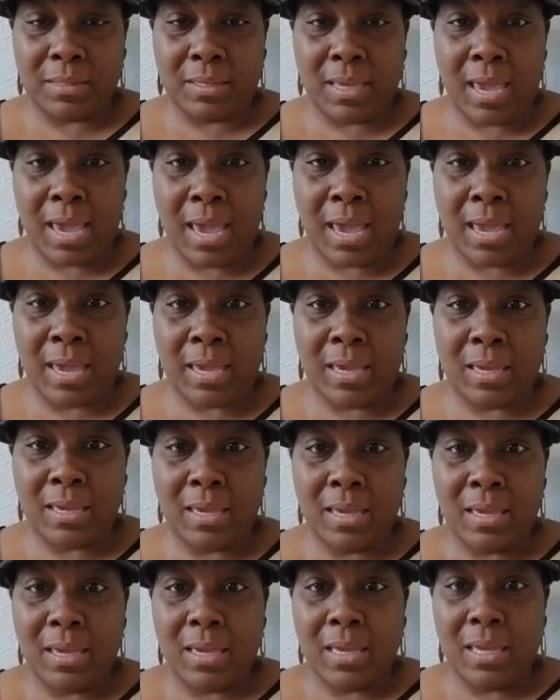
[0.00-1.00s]

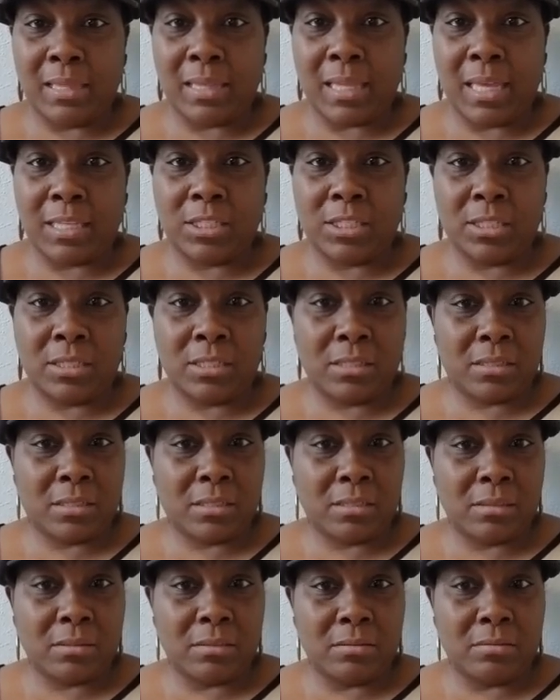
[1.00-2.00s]
Okay?
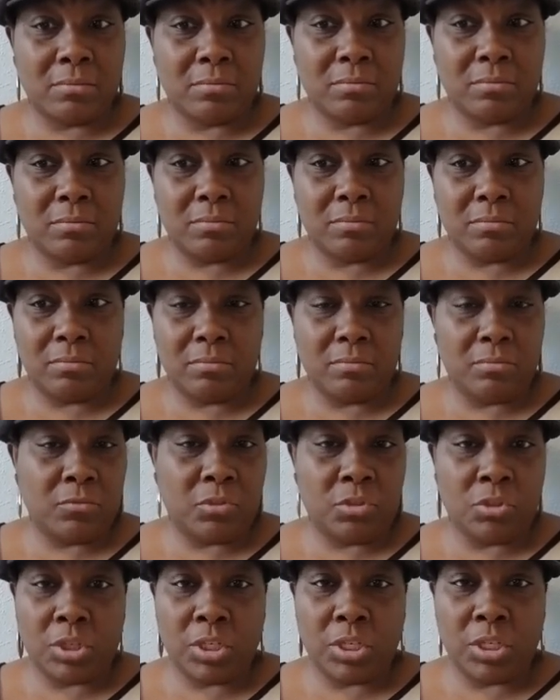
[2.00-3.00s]

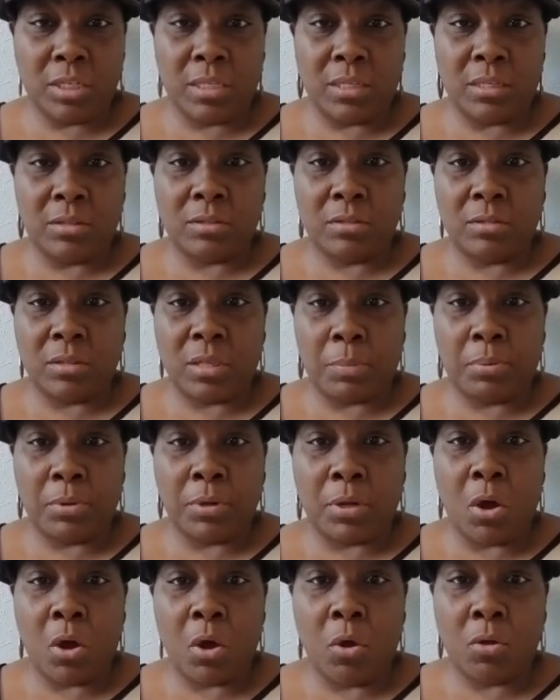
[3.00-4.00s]
You're good. They
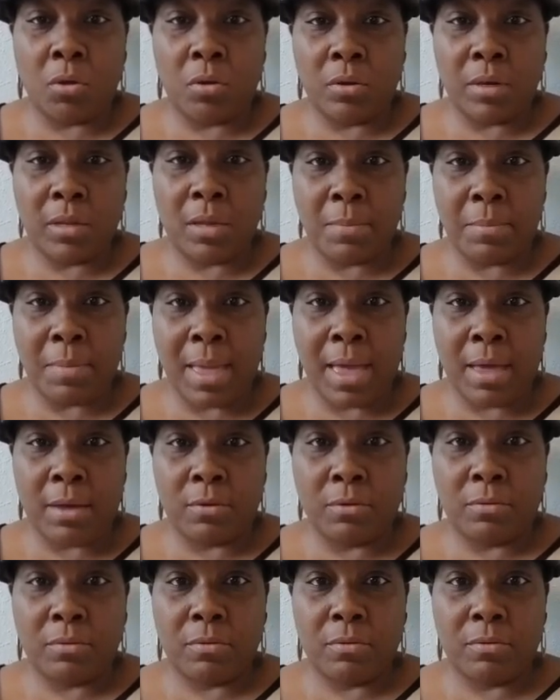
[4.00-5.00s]
put a hold on the
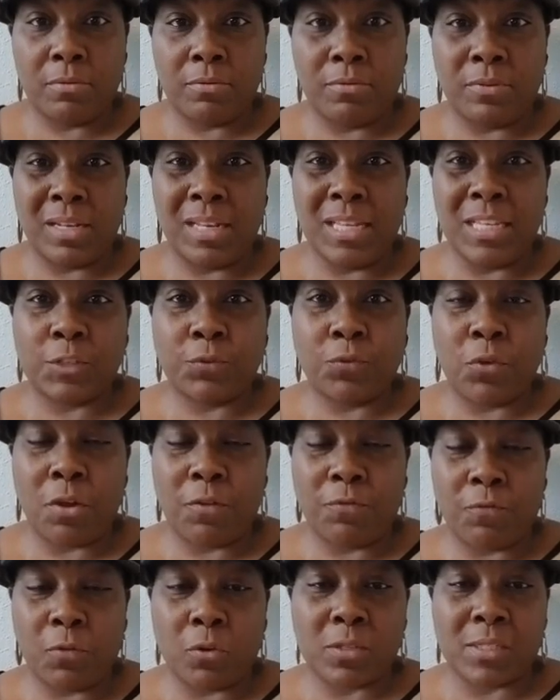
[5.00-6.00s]
amount, well, at least
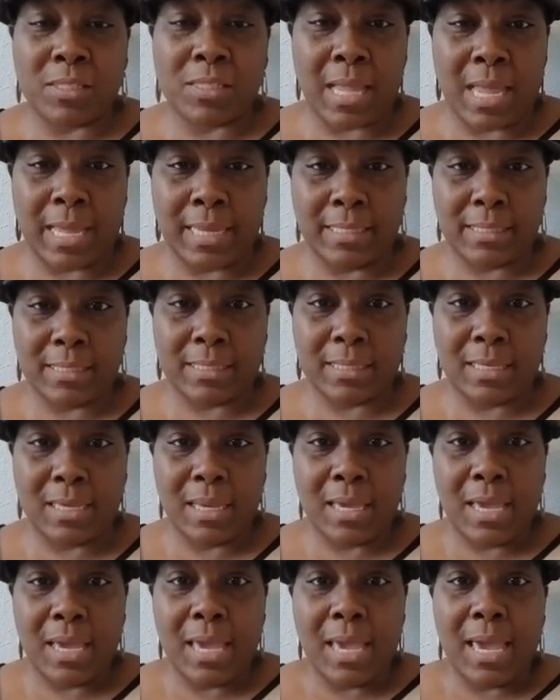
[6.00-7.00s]
for first nights.
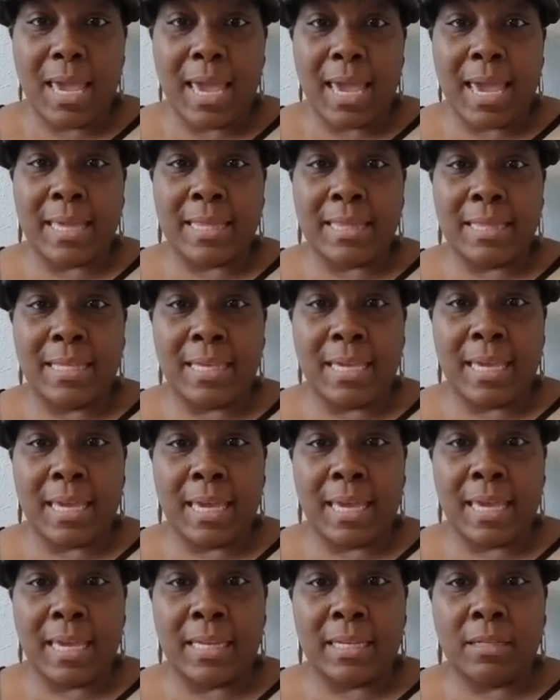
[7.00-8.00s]
And
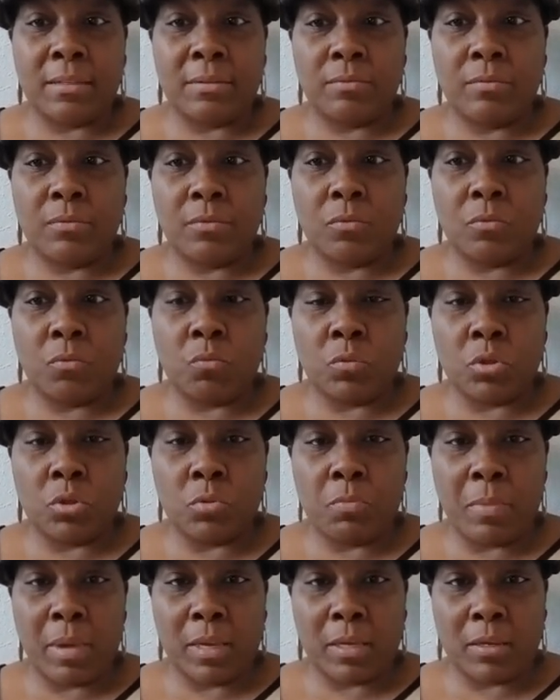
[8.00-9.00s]
then
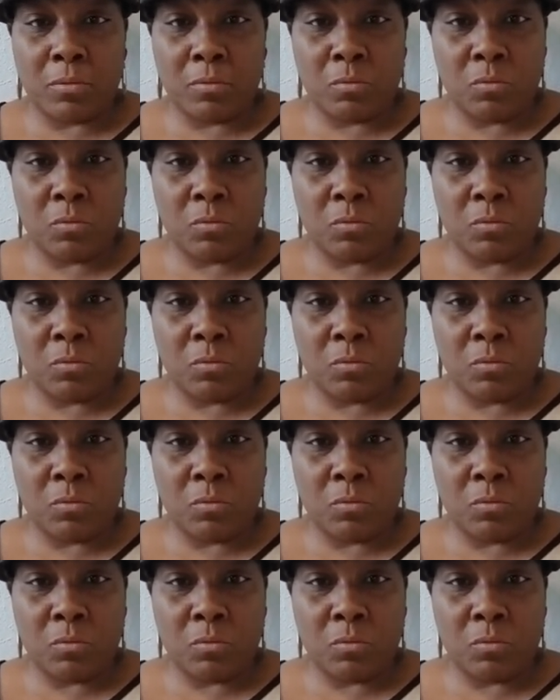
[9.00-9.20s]
when you